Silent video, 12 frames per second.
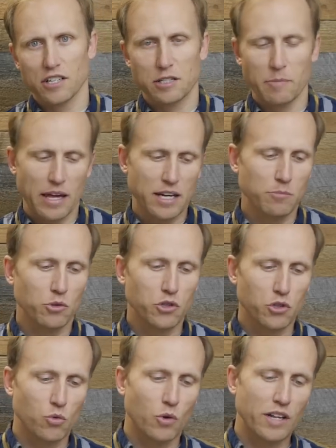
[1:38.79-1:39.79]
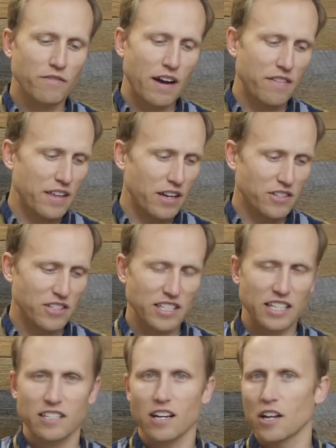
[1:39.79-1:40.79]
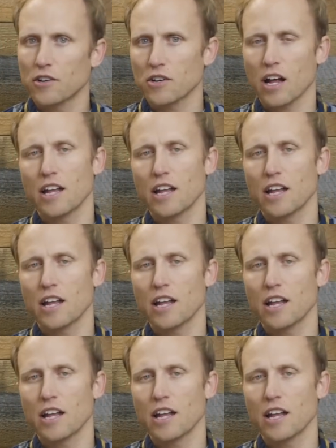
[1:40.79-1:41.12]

expandable to 25,600.